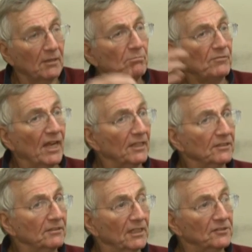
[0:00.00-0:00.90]

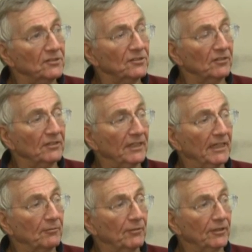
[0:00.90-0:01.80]
Not necessarily to
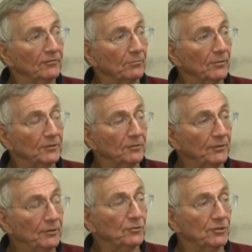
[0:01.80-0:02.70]
get rid of him, but to
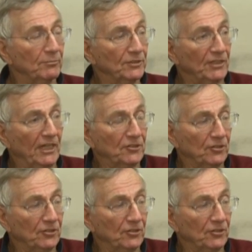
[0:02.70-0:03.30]
reduce him in stature.